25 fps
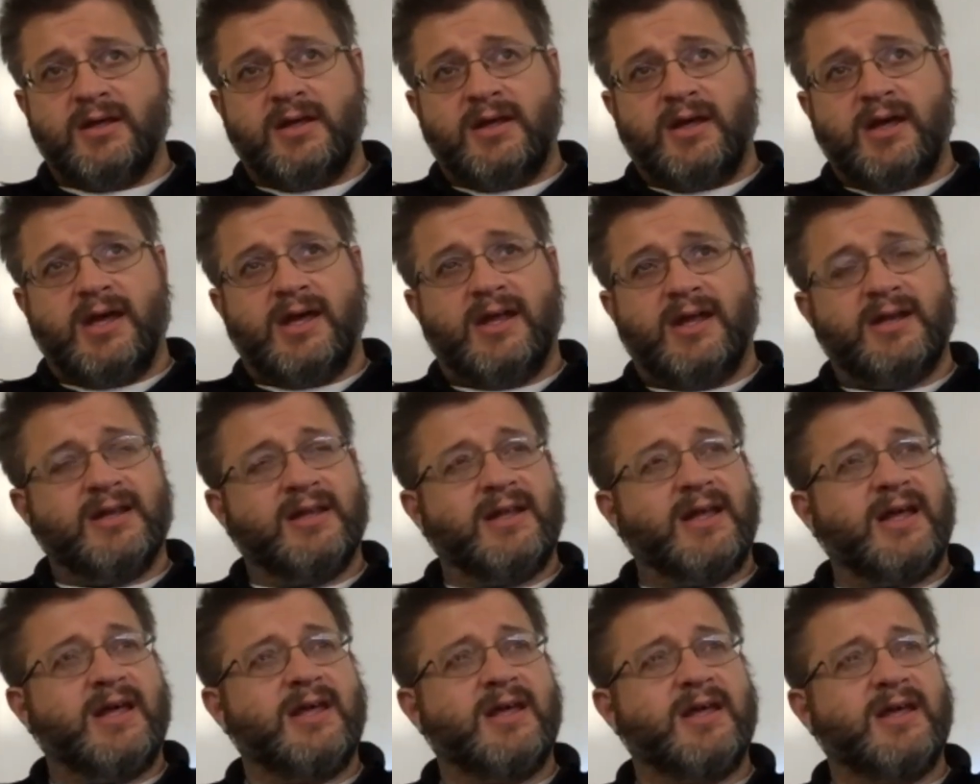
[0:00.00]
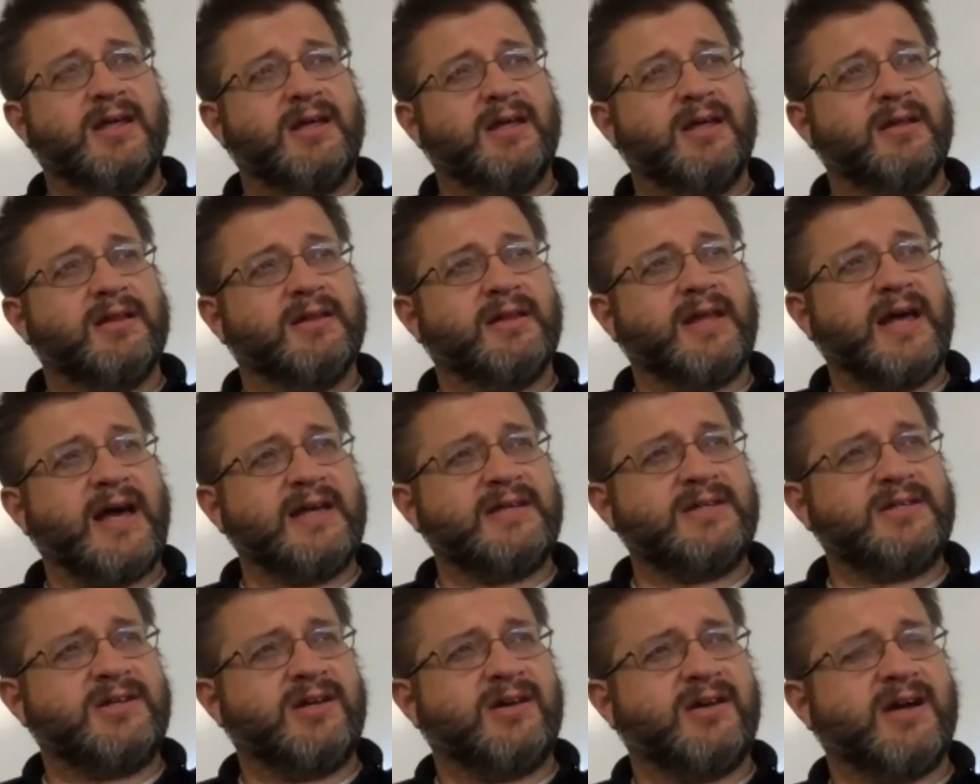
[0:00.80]
And
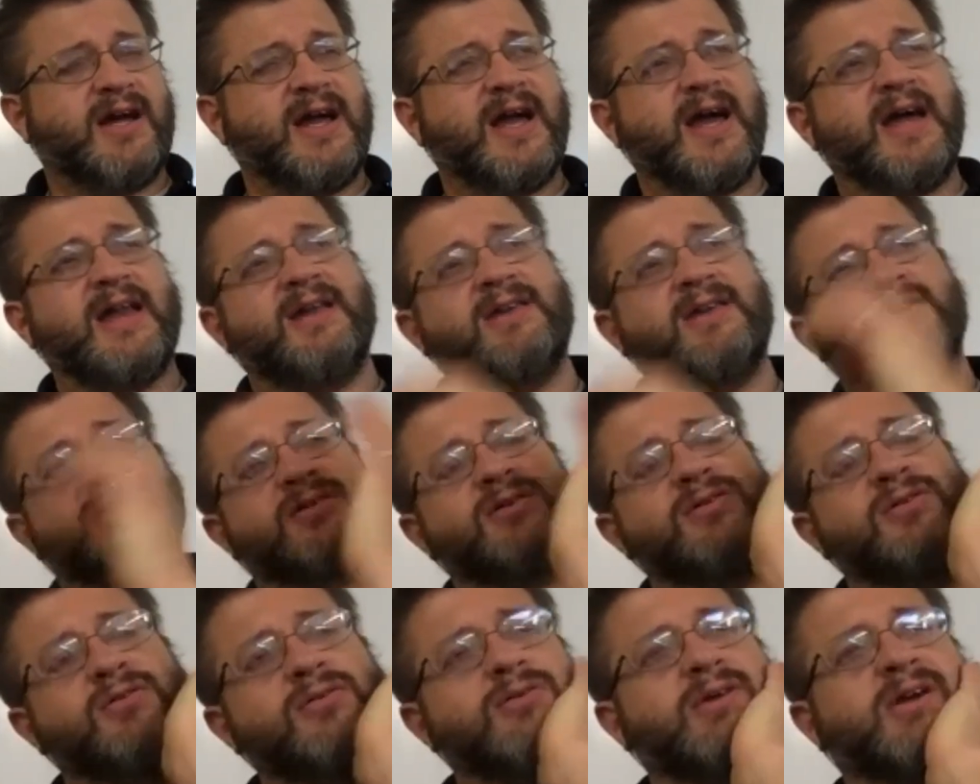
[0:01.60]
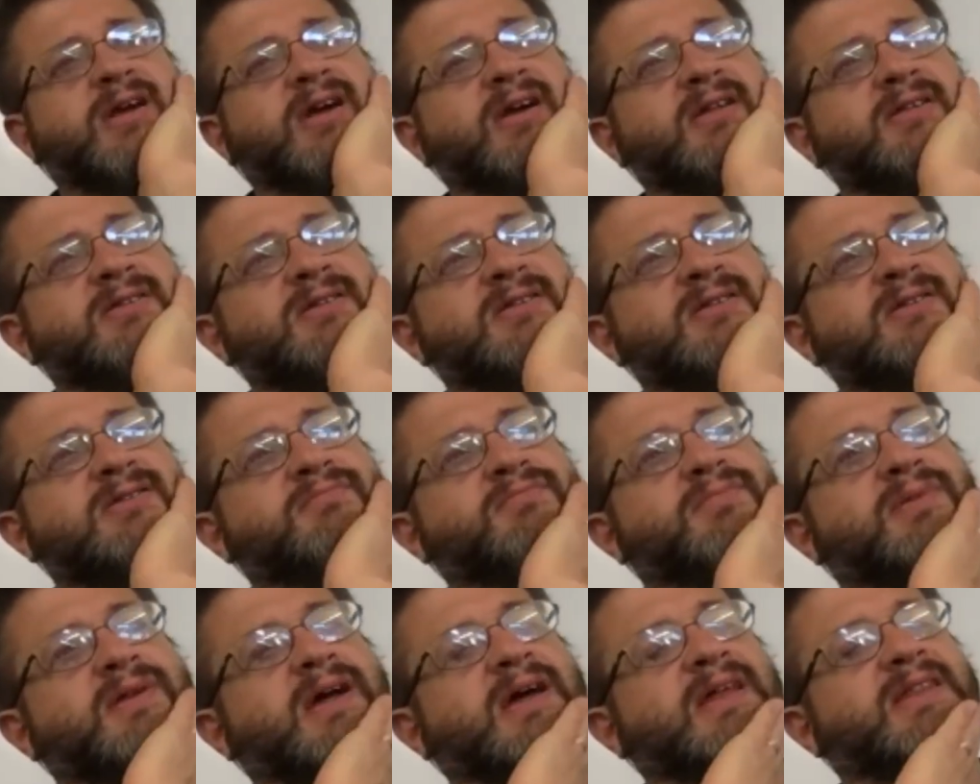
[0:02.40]
last year I added 2 kits,
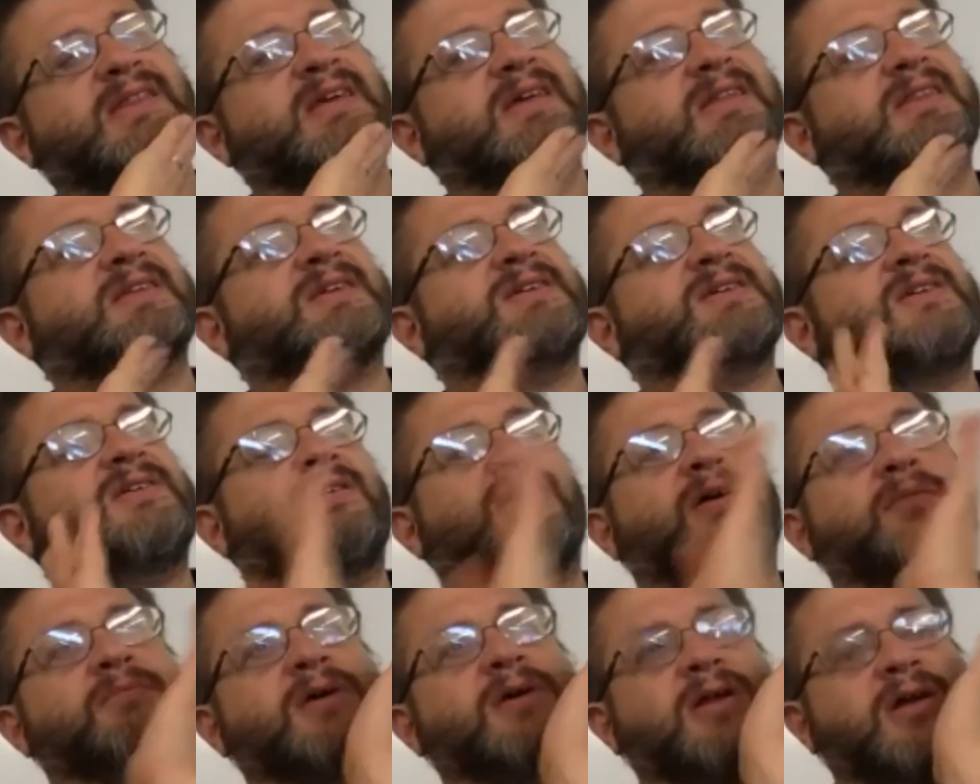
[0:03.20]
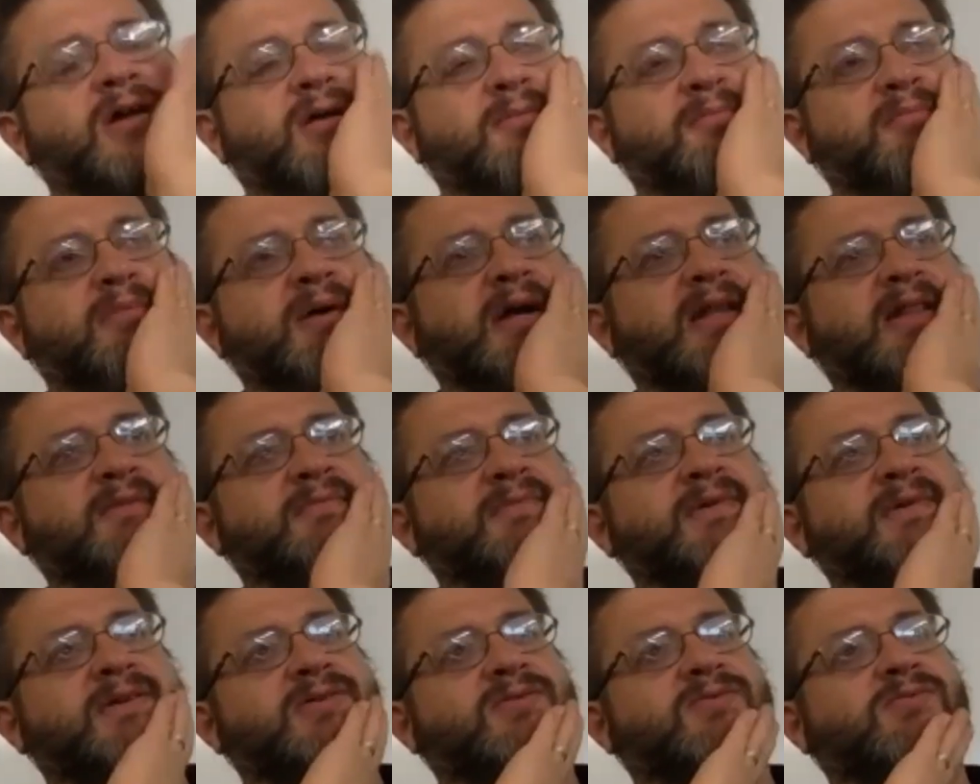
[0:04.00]
but I think this year I'm going to combine them
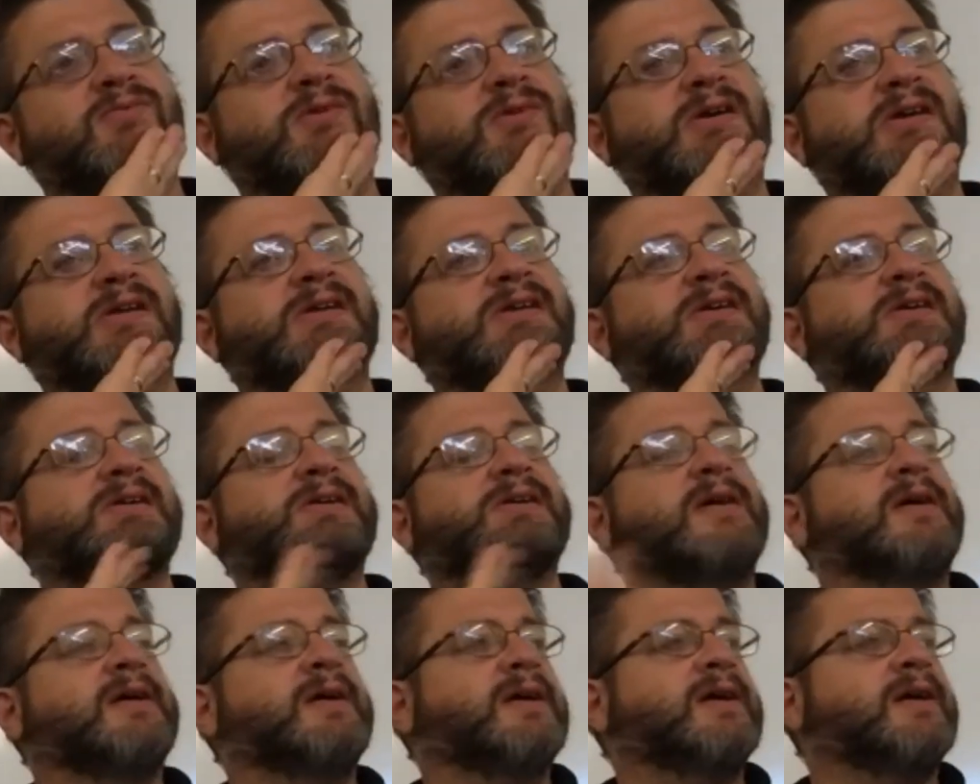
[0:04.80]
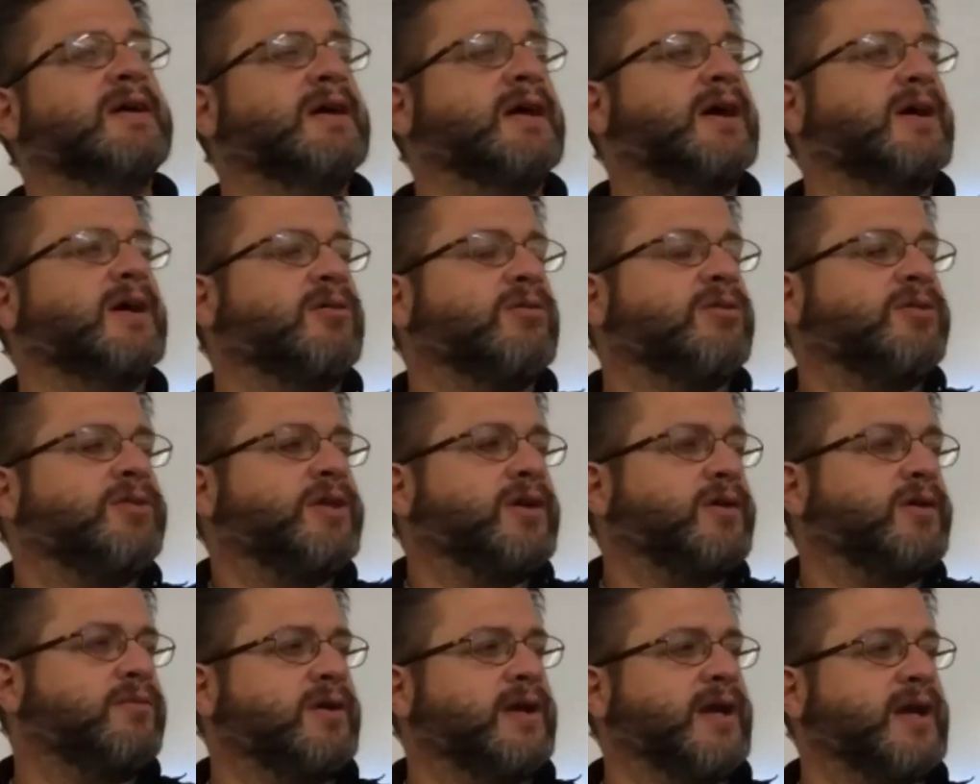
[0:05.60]
into one. I don't
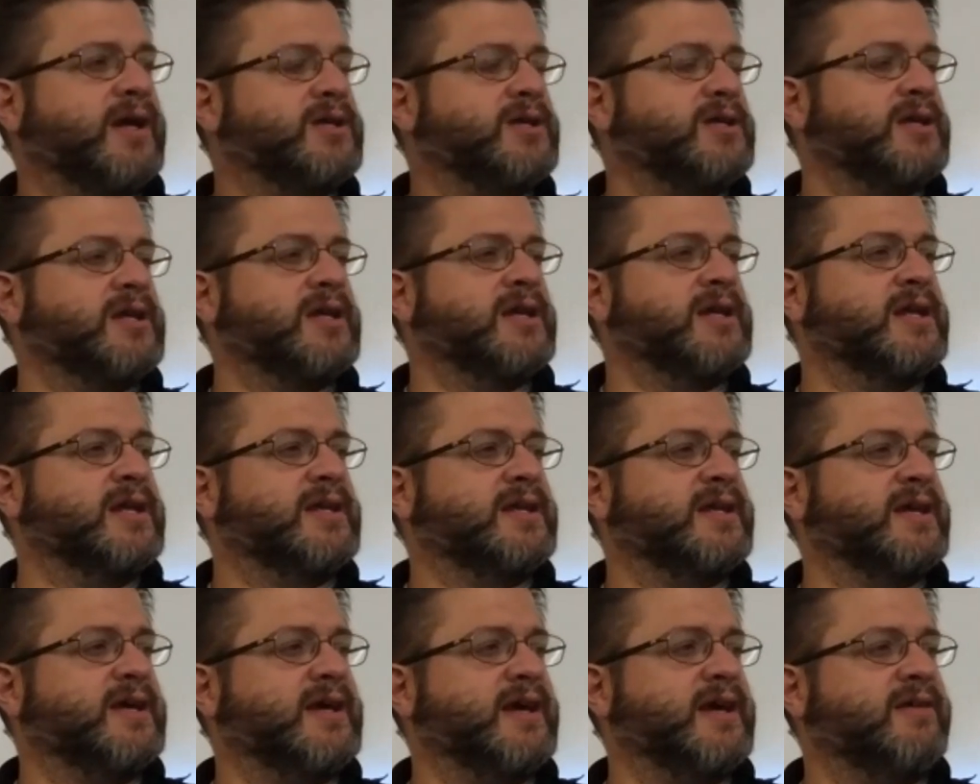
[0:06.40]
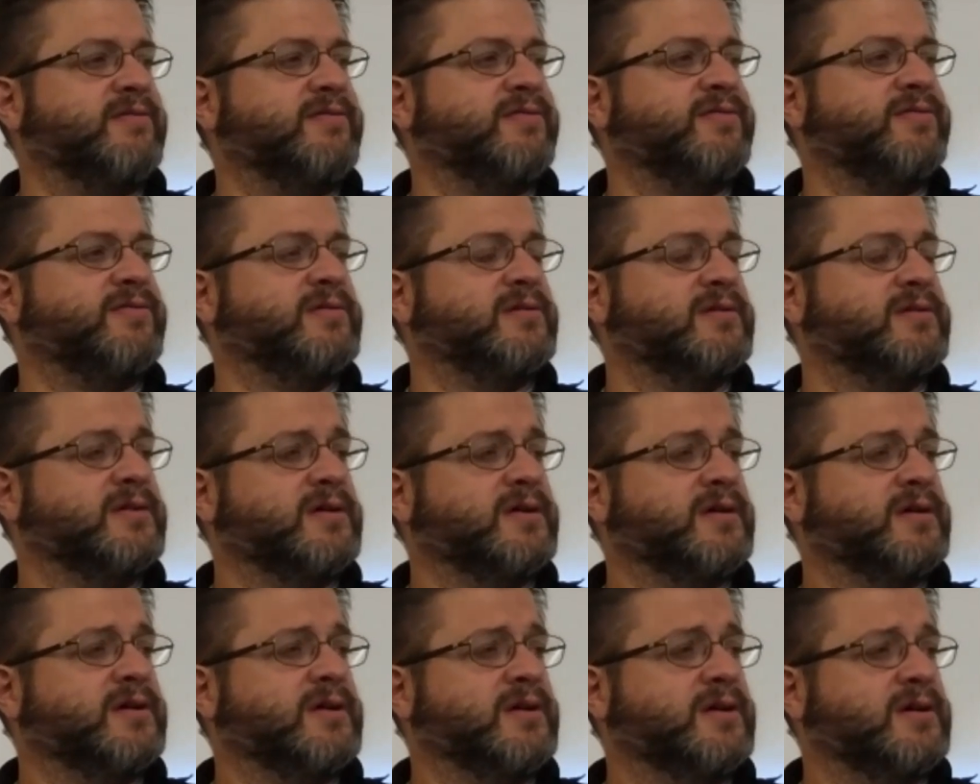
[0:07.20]
think we actually need to have
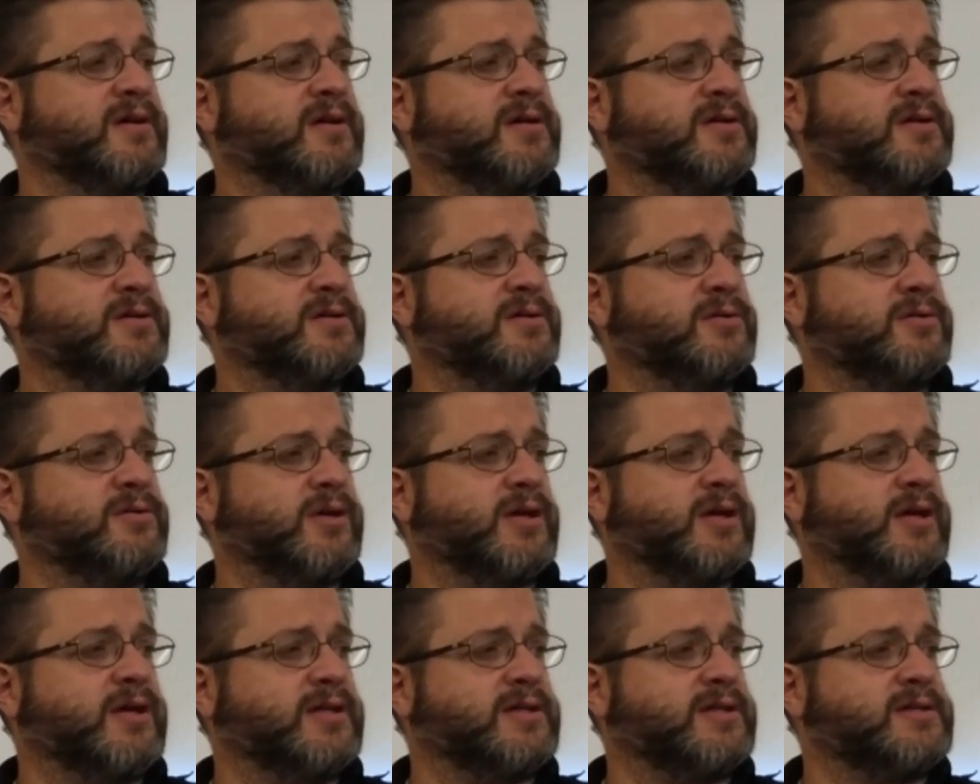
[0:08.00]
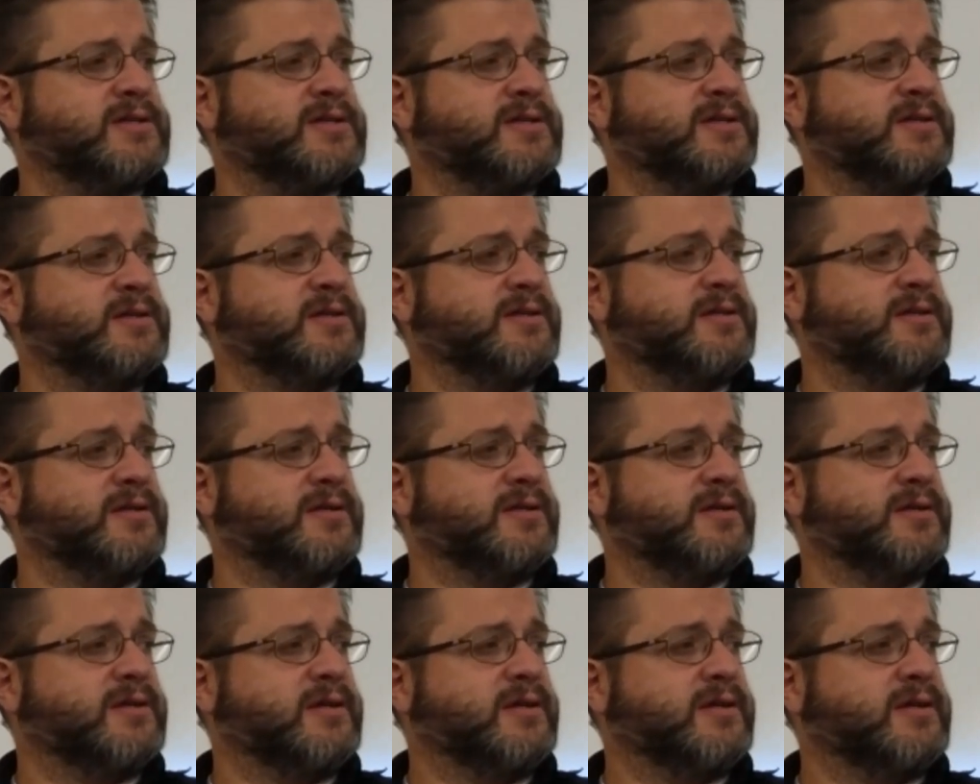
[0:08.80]
2 kits.
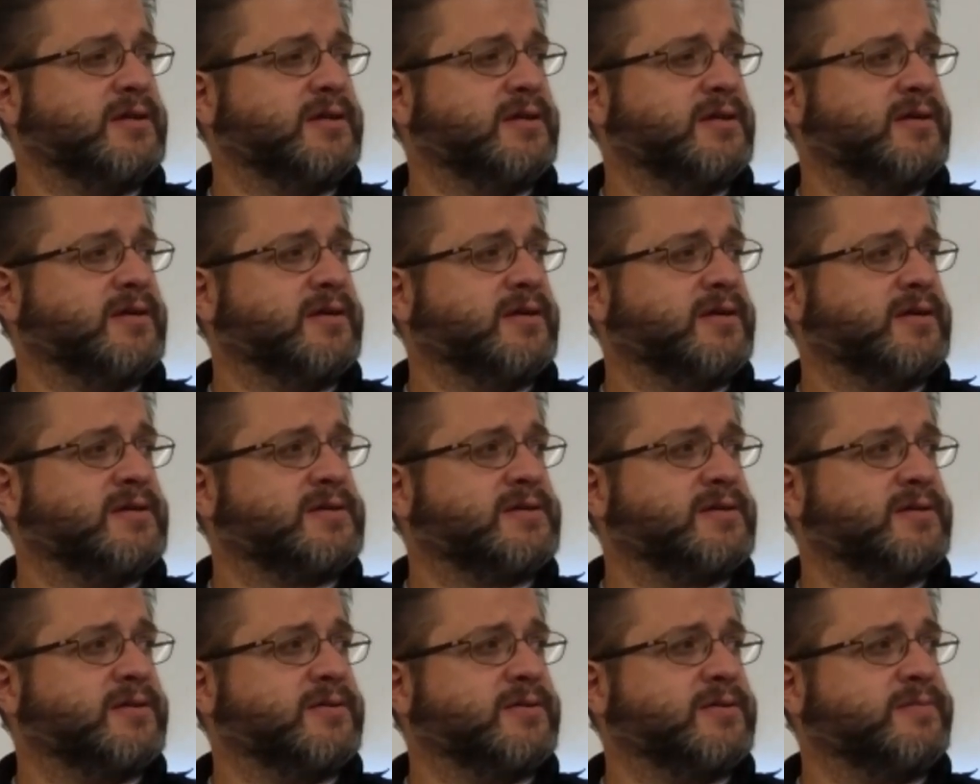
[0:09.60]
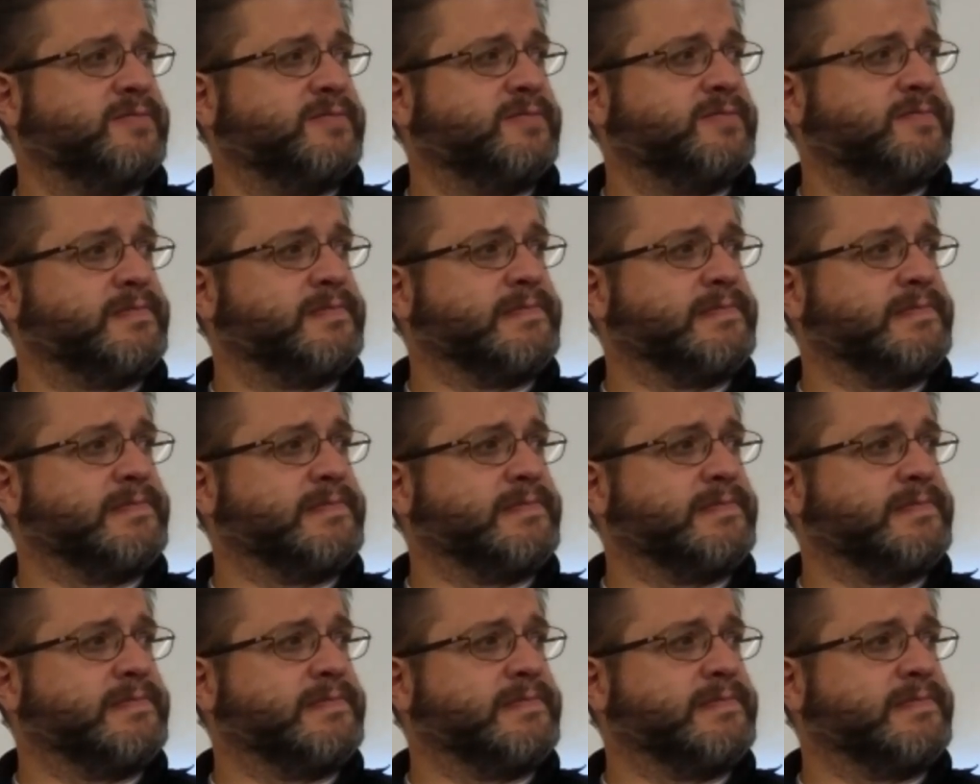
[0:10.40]
So